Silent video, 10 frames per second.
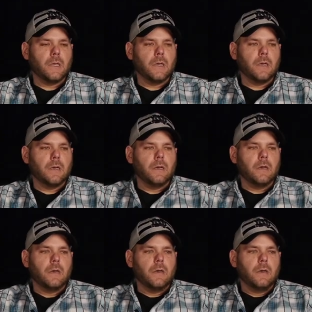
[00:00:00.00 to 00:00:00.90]

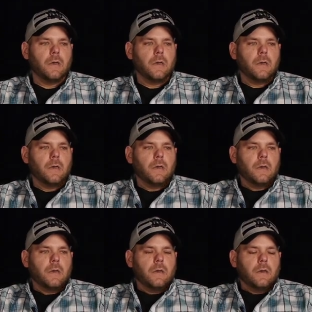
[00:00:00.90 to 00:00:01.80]

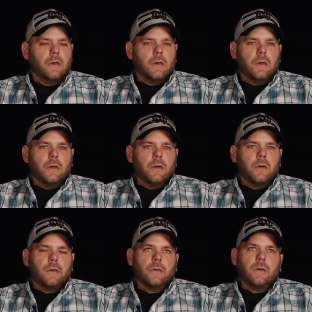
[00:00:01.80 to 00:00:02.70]

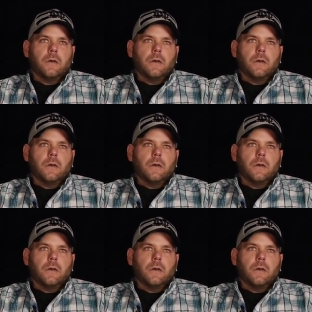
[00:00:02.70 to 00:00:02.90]
(silence)